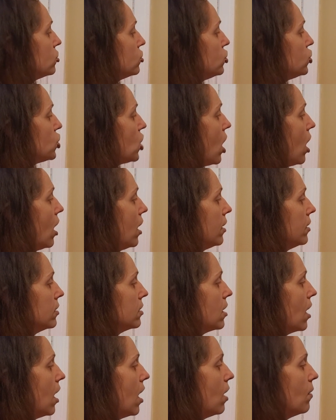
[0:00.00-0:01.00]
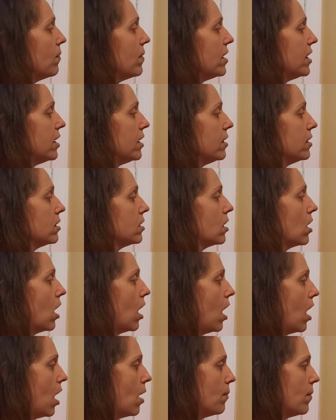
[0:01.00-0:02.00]
John commented,
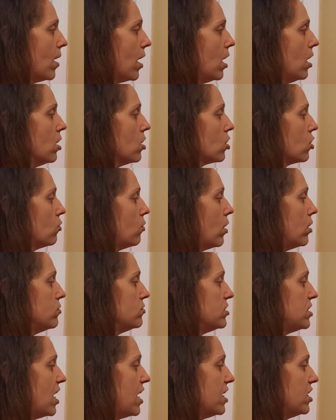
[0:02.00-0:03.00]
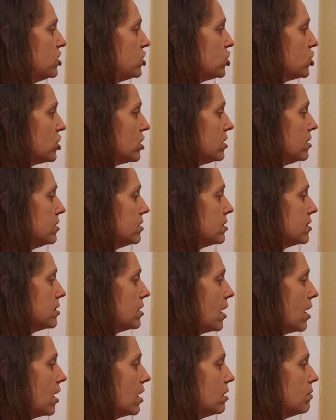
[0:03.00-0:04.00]
comma, quotations
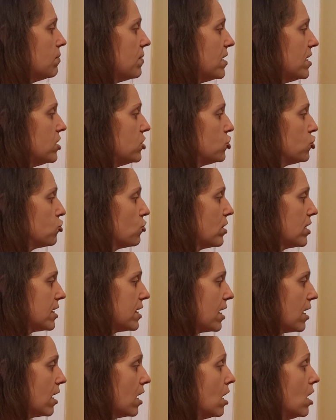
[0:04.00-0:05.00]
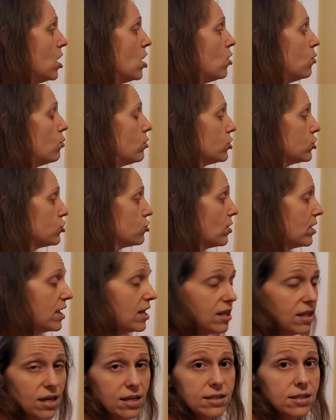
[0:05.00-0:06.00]
can be tricky. Well,
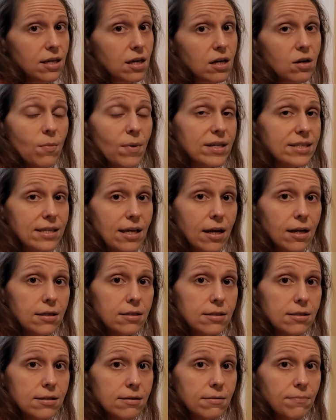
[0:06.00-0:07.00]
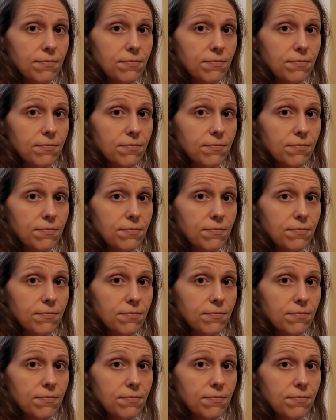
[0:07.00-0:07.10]
tricky, that's the end of my sentence.